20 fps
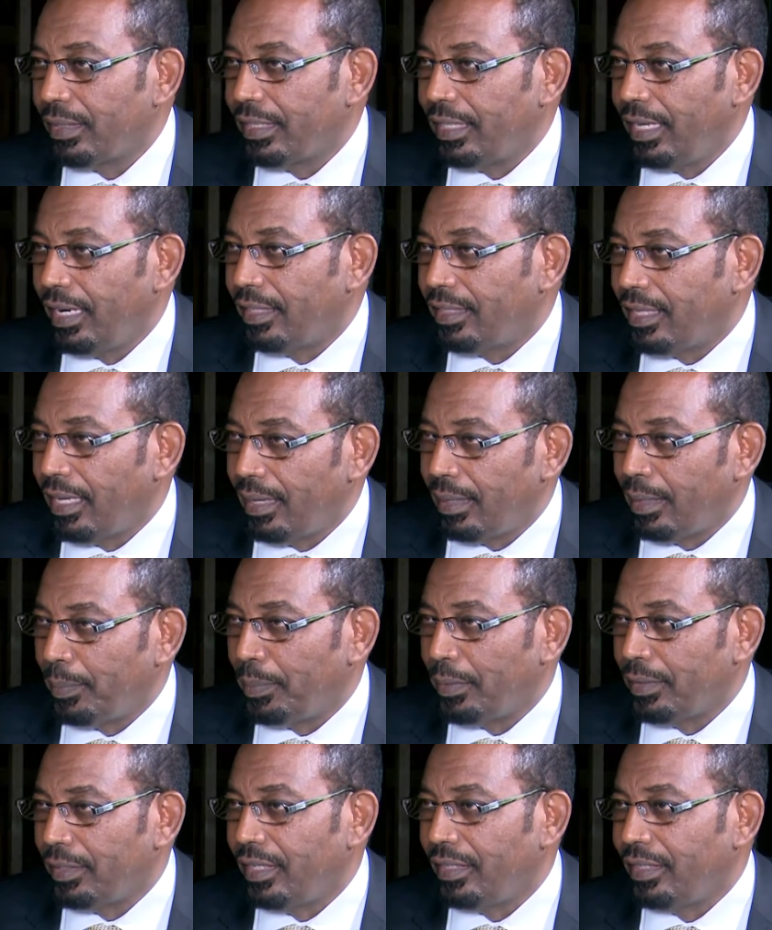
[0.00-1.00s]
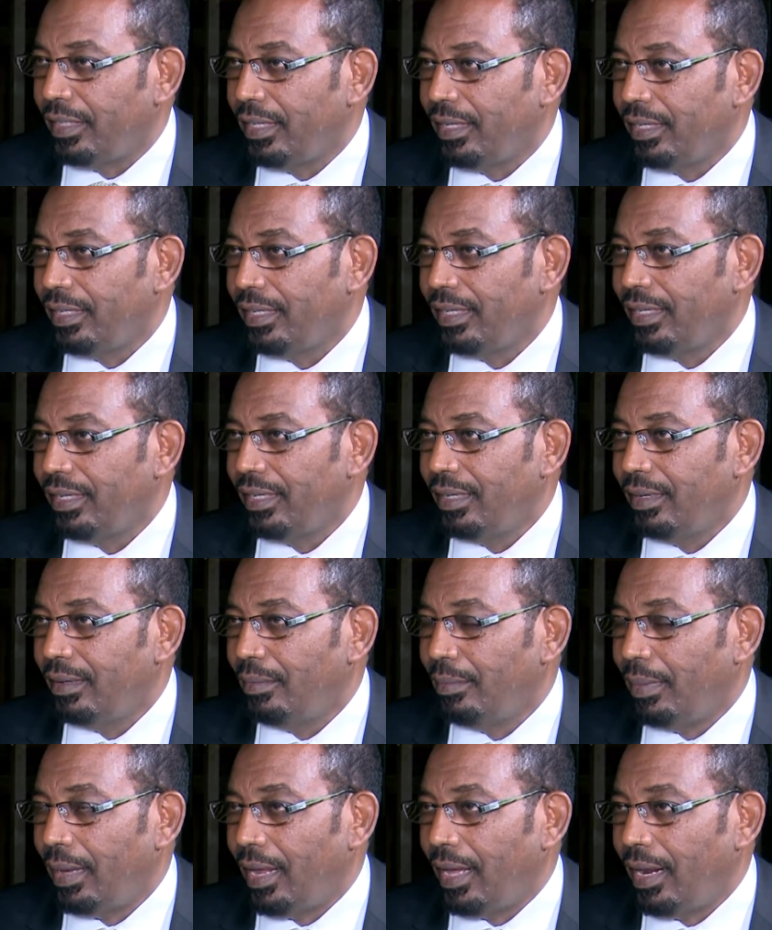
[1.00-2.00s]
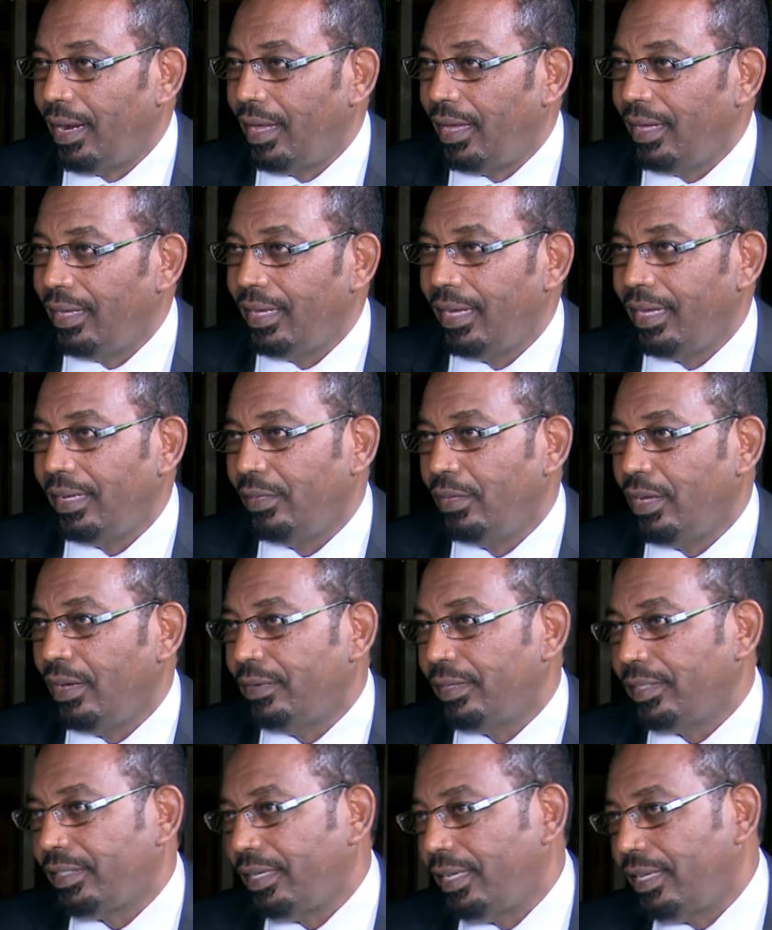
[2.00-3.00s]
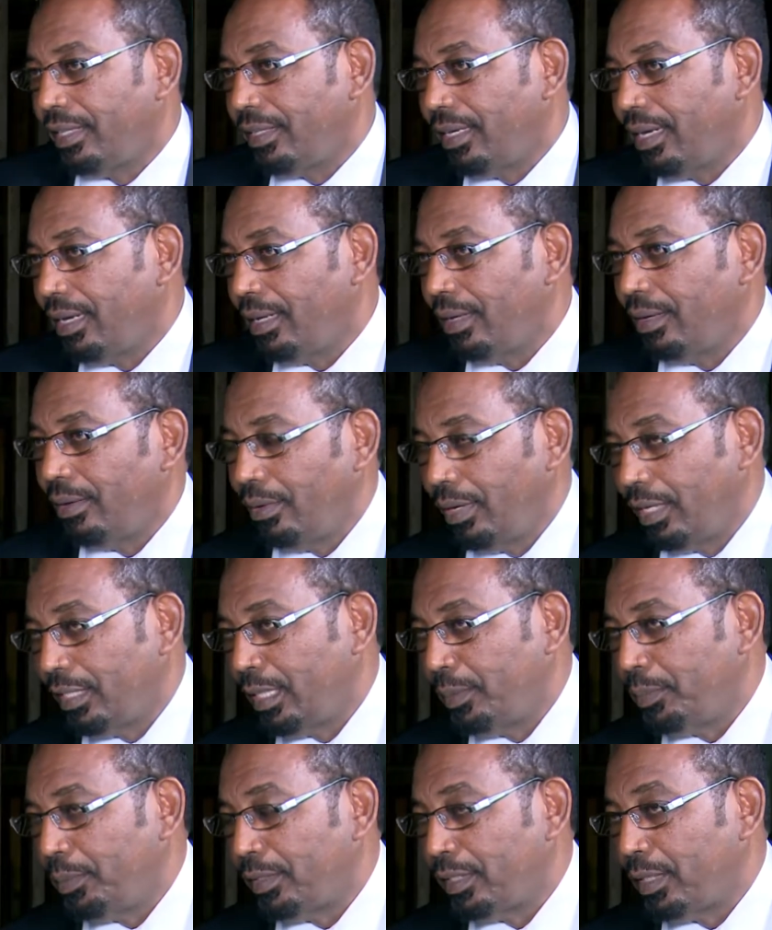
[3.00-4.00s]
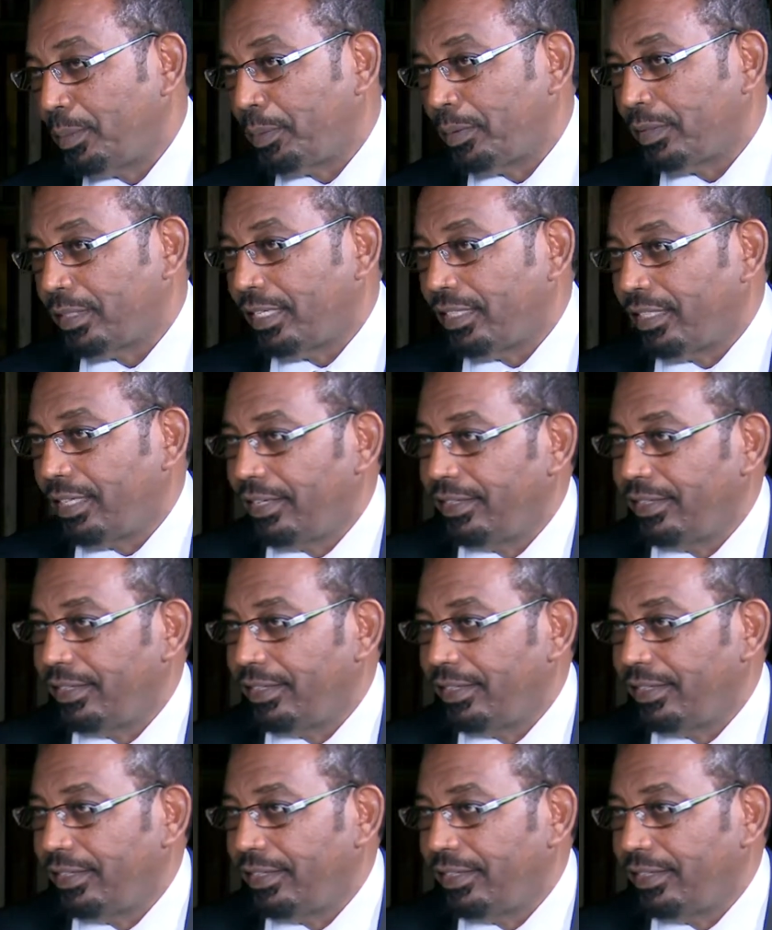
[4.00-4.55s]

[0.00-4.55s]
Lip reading: senator representing Malala, and you have a senator, Oletipis, representing